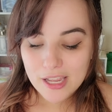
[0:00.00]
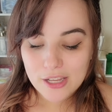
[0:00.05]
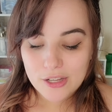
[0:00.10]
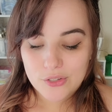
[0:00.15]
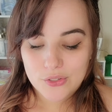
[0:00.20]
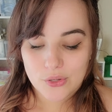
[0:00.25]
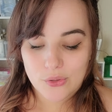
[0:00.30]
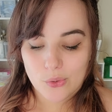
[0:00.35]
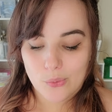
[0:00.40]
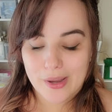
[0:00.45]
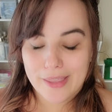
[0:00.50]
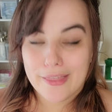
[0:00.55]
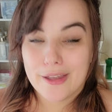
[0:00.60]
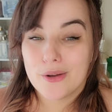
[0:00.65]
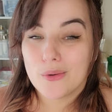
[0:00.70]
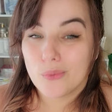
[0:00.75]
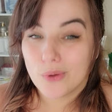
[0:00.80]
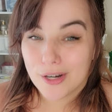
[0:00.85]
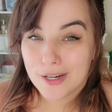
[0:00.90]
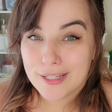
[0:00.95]
So the way that
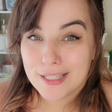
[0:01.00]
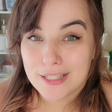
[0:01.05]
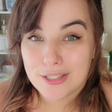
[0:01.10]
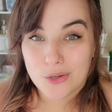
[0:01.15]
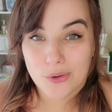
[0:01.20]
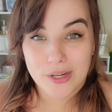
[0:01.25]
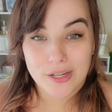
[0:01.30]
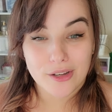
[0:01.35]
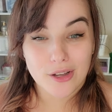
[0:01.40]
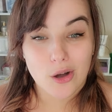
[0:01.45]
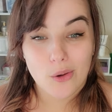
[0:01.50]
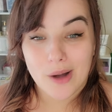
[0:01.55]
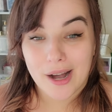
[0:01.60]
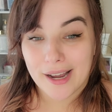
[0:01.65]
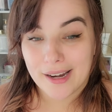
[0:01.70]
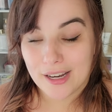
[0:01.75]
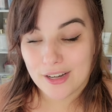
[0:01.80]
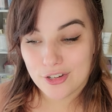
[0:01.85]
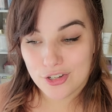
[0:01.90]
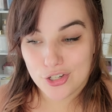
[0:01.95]
it works, it's going to go
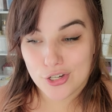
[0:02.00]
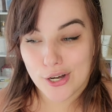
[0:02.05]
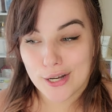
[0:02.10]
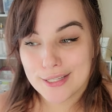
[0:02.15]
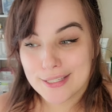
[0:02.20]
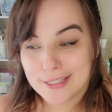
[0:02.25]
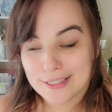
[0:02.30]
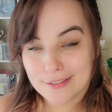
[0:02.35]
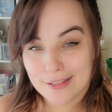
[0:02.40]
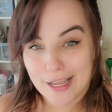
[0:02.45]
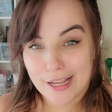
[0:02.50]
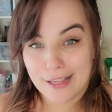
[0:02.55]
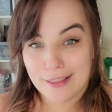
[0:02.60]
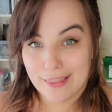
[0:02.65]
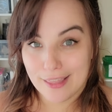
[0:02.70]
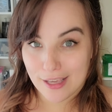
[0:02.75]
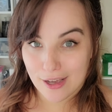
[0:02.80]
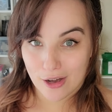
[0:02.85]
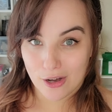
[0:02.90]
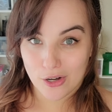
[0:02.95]
on just like
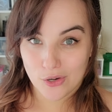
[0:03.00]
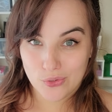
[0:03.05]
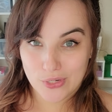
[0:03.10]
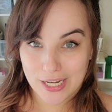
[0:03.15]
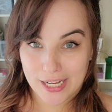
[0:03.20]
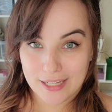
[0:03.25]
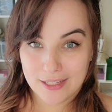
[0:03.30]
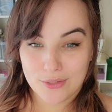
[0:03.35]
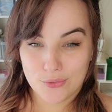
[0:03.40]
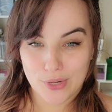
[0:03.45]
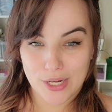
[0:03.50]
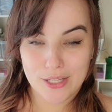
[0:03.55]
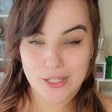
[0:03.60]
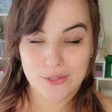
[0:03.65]
the O does, right?